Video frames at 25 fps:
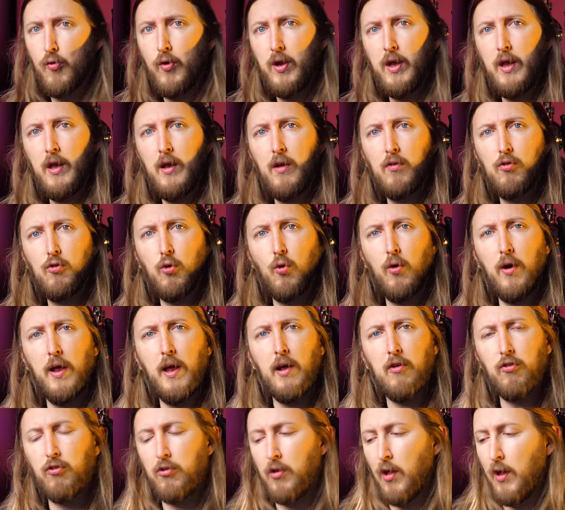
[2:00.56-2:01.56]
3
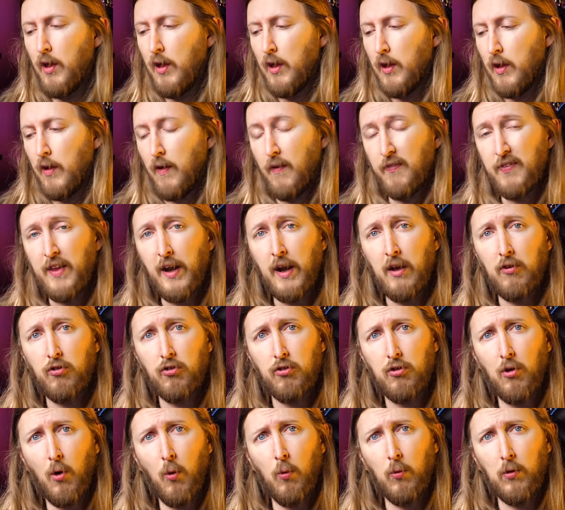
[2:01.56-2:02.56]
Tordex that I
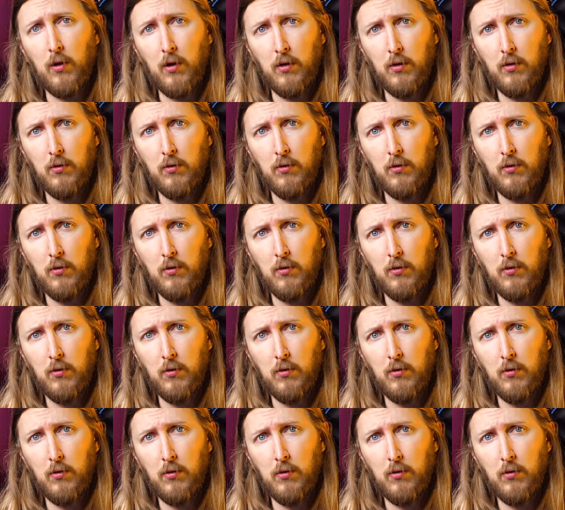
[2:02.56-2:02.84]
stole.